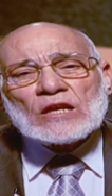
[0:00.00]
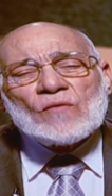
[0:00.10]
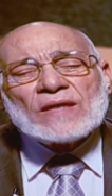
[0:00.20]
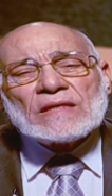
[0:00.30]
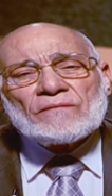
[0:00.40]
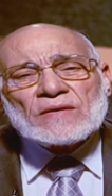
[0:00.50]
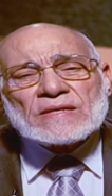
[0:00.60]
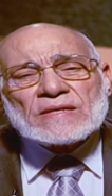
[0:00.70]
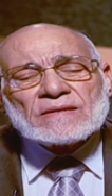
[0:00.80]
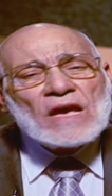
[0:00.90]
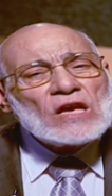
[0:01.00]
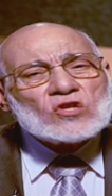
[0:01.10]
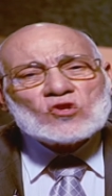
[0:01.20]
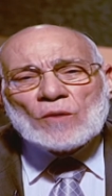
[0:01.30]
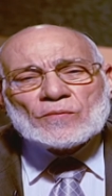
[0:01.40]
quantum physics
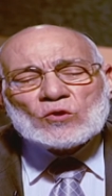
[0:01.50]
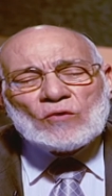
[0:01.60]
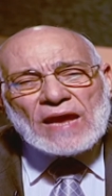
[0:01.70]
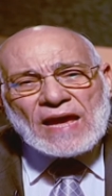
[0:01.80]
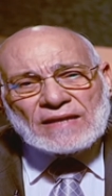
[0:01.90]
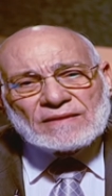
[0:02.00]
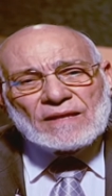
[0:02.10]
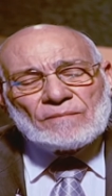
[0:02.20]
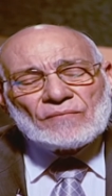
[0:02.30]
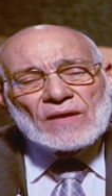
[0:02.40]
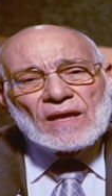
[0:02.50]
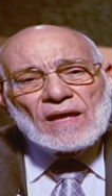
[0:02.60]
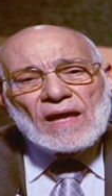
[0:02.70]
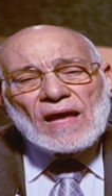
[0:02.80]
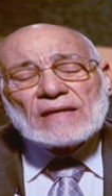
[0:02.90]
stops to react
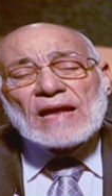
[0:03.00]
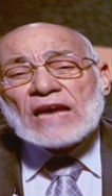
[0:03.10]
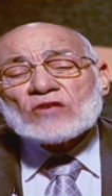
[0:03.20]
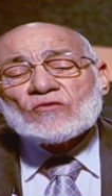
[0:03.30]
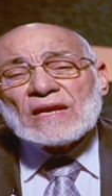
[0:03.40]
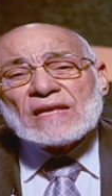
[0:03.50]
and actually